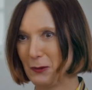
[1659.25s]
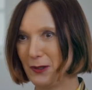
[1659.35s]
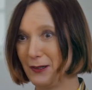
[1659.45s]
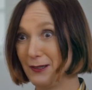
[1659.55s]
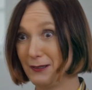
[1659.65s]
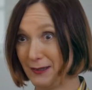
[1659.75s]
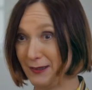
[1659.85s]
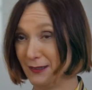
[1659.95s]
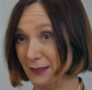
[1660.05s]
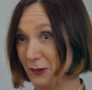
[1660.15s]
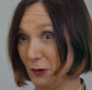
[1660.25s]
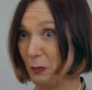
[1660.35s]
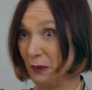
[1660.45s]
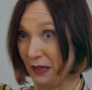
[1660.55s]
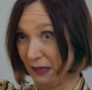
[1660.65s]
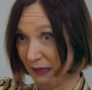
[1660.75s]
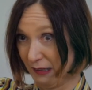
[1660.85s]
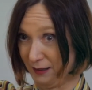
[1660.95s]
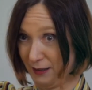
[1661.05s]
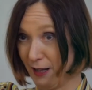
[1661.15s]
the big
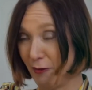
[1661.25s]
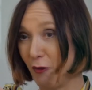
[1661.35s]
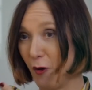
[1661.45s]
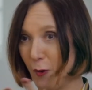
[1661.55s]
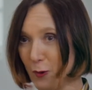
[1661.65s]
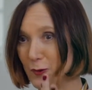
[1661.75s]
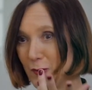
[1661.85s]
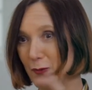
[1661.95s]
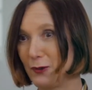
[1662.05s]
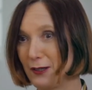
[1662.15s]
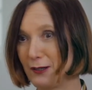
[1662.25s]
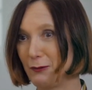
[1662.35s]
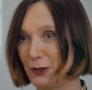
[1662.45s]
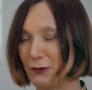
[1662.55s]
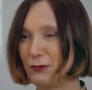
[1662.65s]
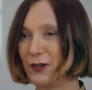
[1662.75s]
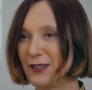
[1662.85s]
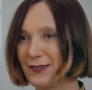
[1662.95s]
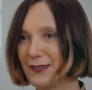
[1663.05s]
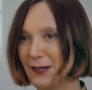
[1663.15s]
unknown we are
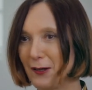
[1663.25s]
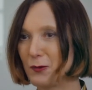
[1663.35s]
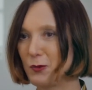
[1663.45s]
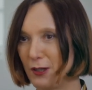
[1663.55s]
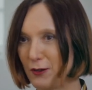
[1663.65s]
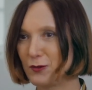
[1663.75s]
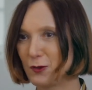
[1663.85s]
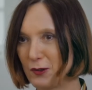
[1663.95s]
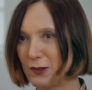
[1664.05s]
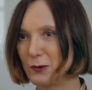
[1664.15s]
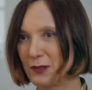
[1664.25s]
facing and we have to deal with.